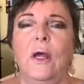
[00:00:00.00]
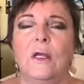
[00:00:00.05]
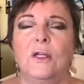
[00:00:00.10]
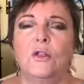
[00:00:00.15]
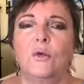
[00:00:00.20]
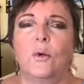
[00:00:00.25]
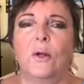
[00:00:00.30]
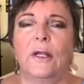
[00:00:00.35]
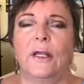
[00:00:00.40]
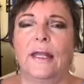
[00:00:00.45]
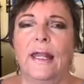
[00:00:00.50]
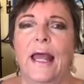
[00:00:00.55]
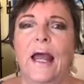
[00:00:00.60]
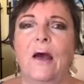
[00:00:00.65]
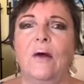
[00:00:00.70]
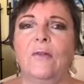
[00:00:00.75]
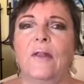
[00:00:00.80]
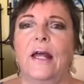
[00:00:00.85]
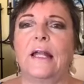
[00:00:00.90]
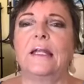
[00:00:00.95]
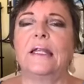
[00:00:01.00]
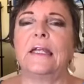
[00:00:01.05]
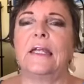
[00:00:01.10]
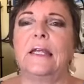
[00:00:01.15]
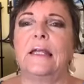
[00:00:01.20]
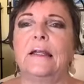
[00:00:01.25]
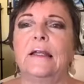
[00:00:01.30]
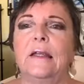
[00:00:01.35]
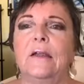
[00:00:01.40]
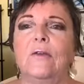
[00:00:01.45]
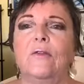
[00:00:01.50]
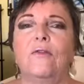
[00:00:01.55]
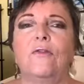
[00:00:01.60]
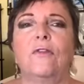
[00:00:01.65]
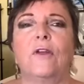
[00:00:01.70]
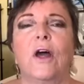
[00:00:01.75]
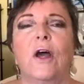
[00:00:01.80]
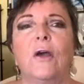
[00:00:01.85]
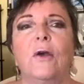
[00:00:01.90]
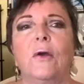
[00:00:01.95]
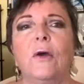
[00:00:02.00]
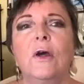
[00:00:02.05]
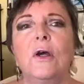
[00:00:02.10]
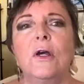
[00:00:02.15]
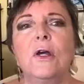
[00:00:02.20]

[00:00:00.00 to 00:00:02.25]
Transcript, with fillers: to allow that healing flow